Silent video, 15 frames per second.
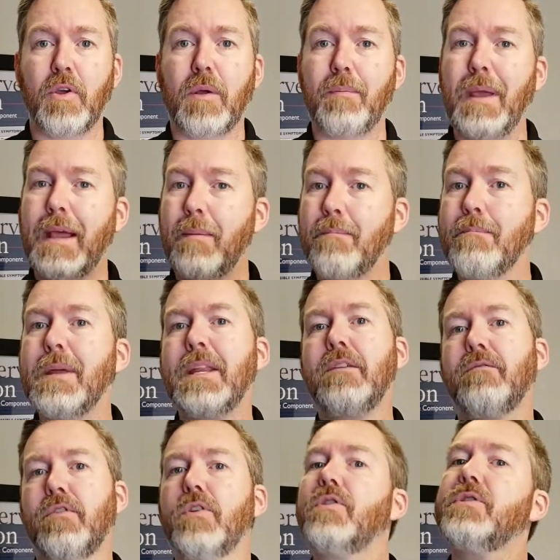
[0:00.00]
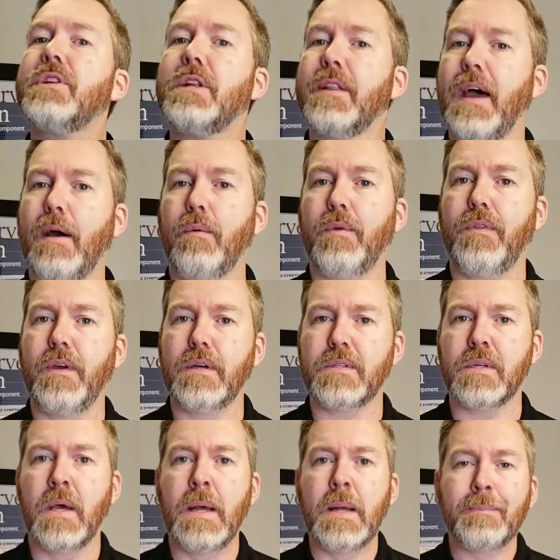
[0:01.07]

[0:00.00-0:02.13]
You can make a mini version of that with this.